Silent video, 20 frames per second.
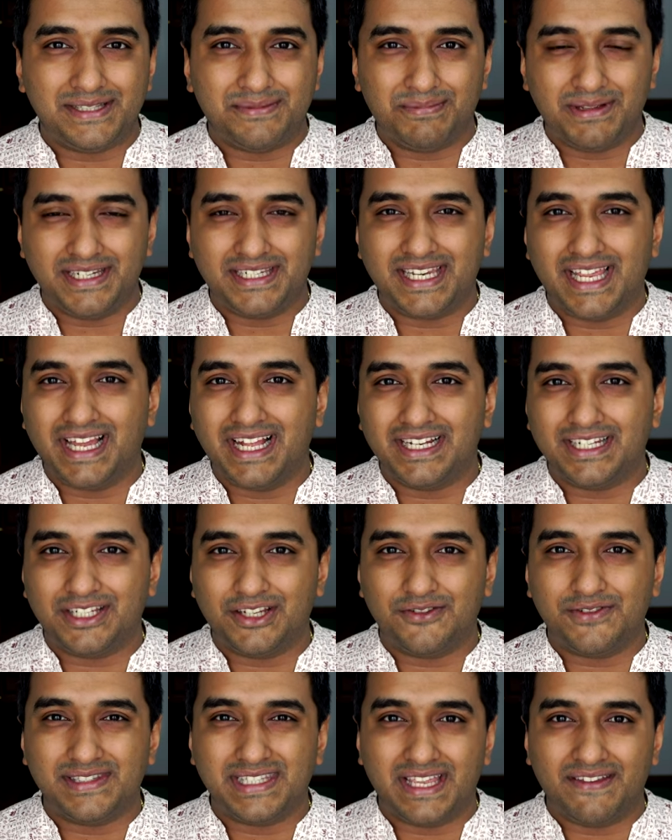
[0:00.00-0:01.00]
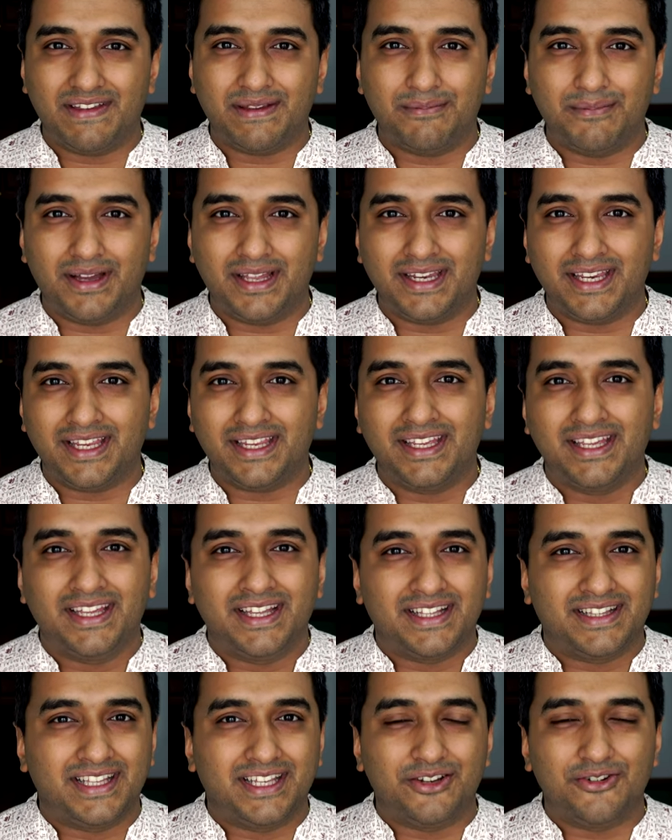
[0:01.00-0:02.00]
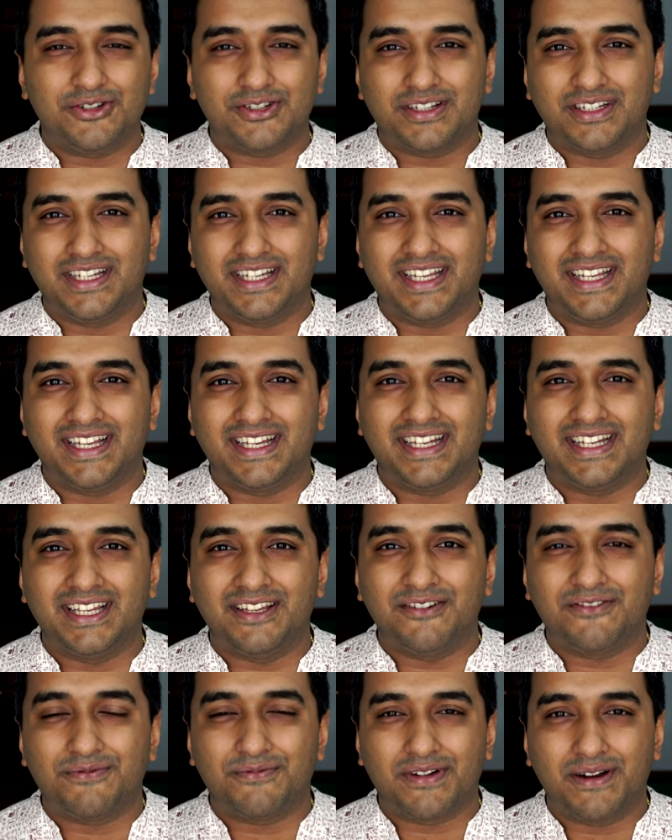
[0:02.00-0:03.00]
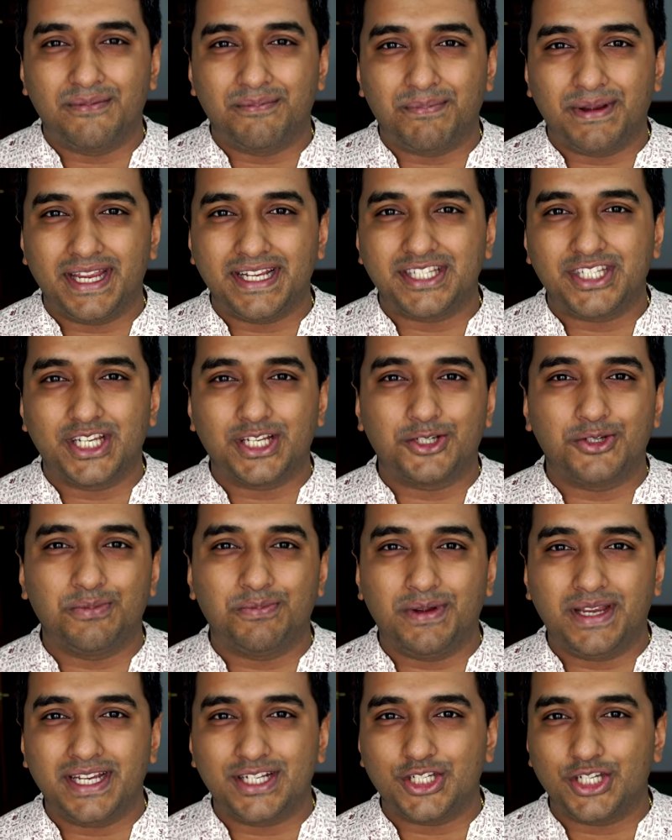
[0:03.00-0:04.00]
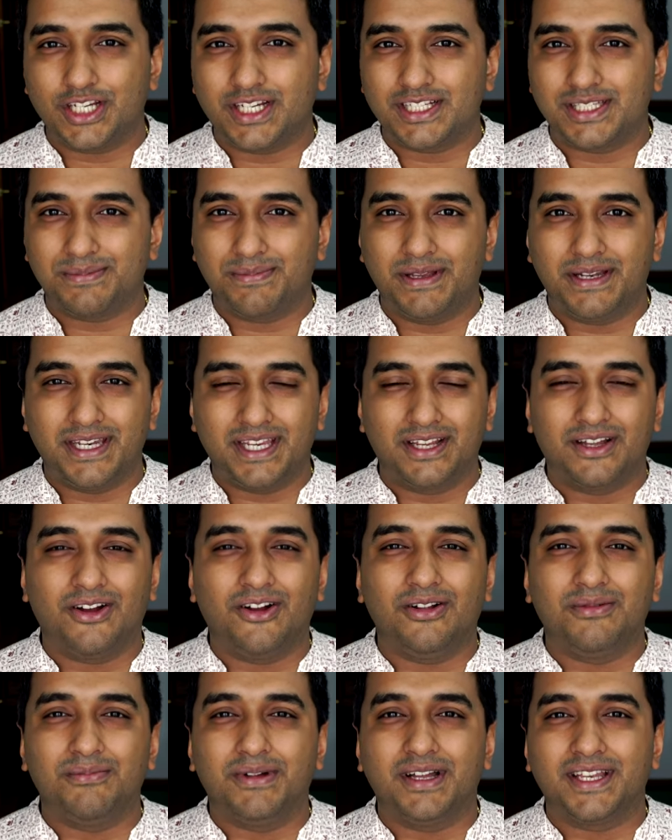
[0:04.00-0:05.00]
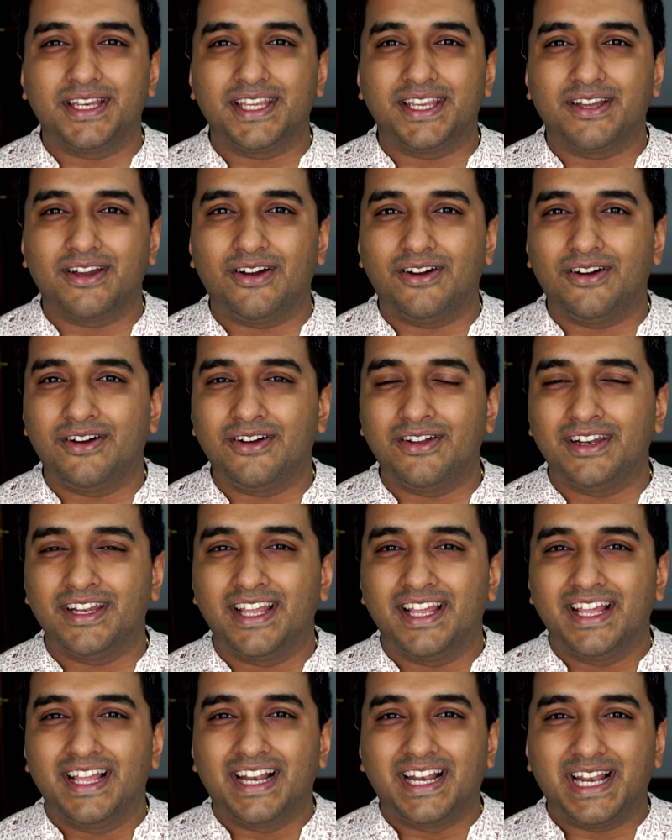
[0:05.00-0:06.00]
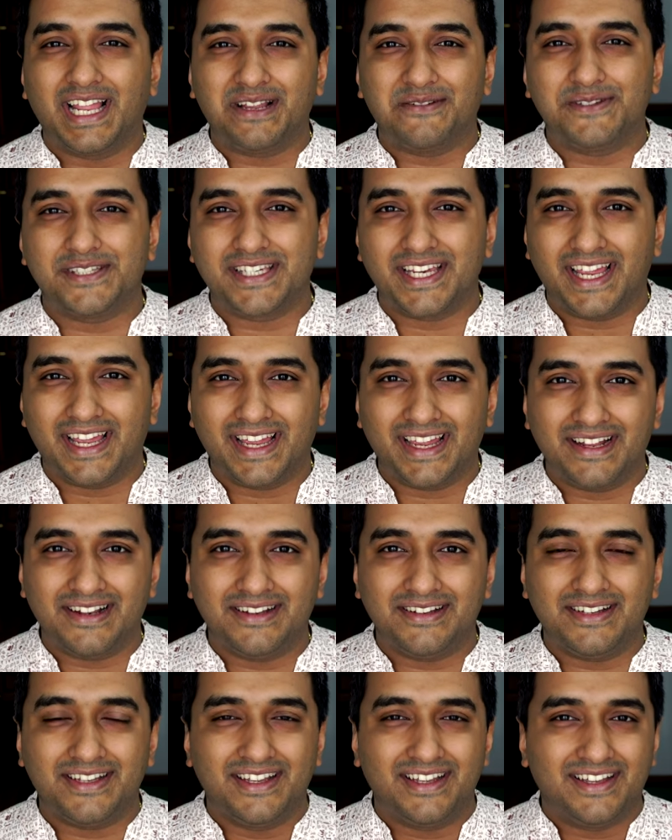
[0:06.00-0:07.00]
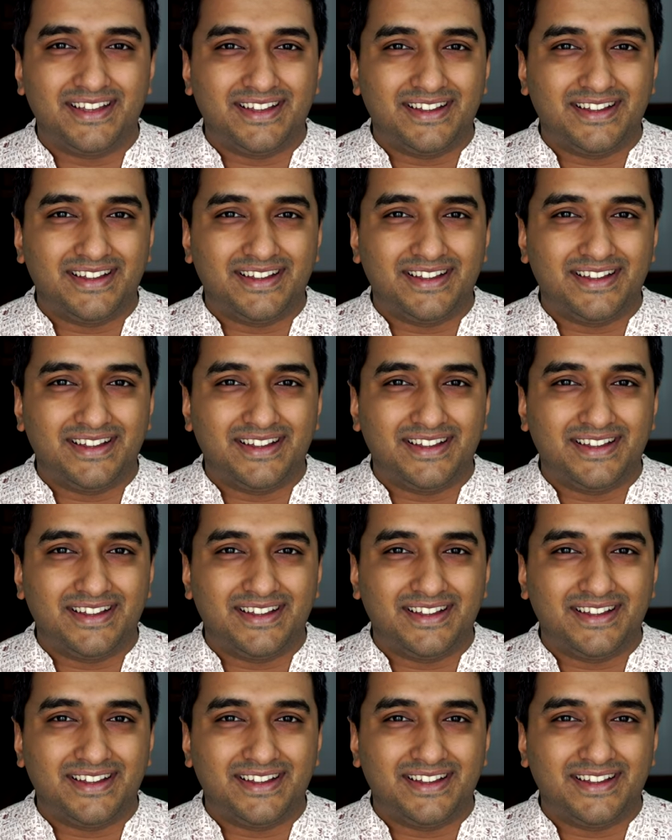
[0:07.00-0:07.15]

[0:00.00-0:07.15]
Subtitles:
this mentality of saving money. They usually live from paycheck to paycheck, spending all money on lifestyle,